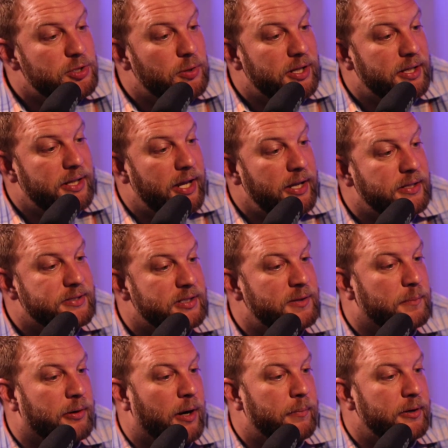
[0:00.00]
and Joanna Gaines and
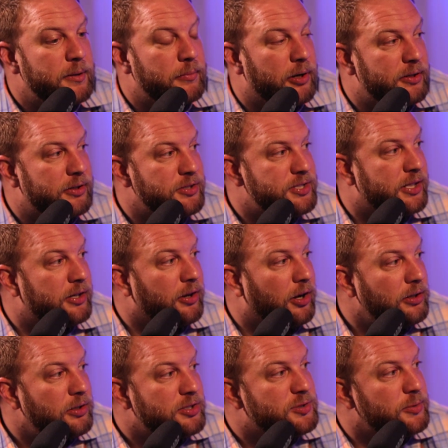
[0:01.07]
the Property Brothers, and it
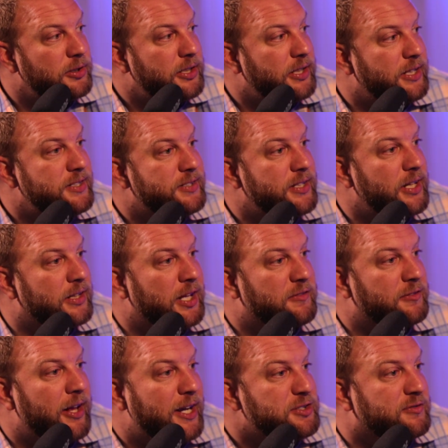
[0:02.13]
all looks really easy, yeah. and
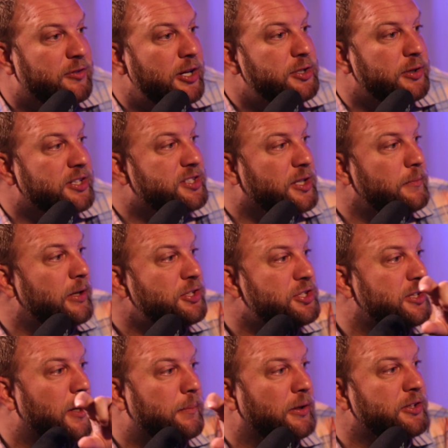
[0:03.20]
they flash Frederick's
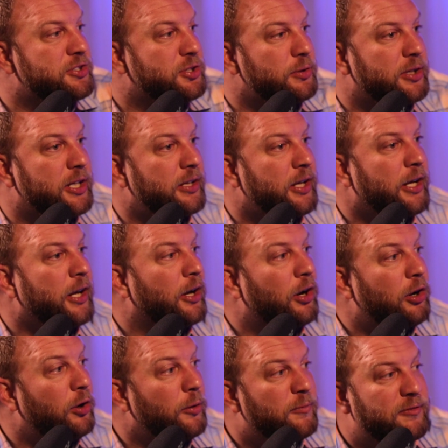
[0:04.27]
commission up on the screen.
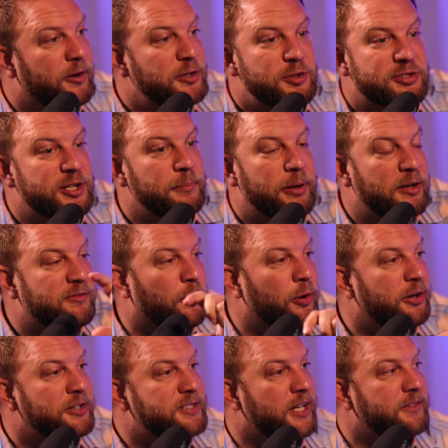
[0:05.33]
Oh, Frederick's getting paid
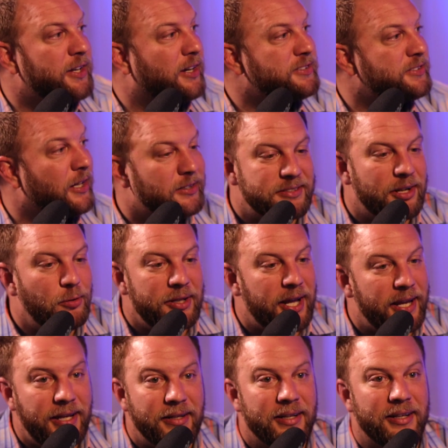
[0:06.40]
four hundred ten thousand dollars. No,
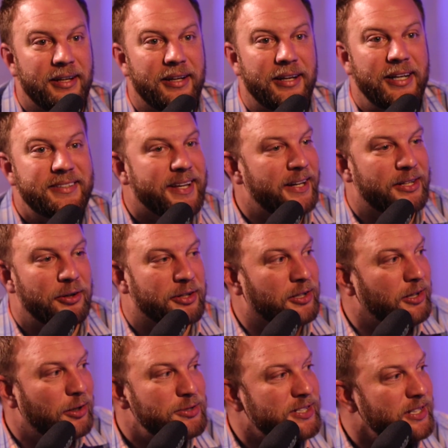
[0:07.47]
he ain't. It's gotta go to
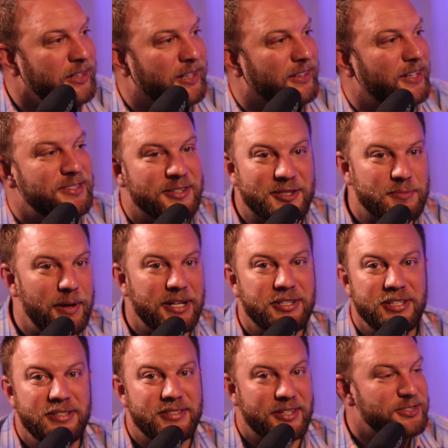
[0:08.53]
closing. There's
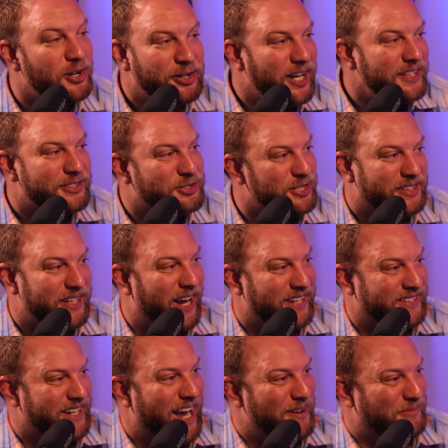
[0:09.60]
inspections. There's all kinds of shit that
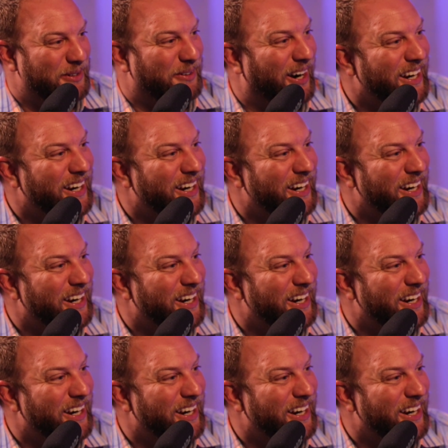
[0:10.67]
has to happen,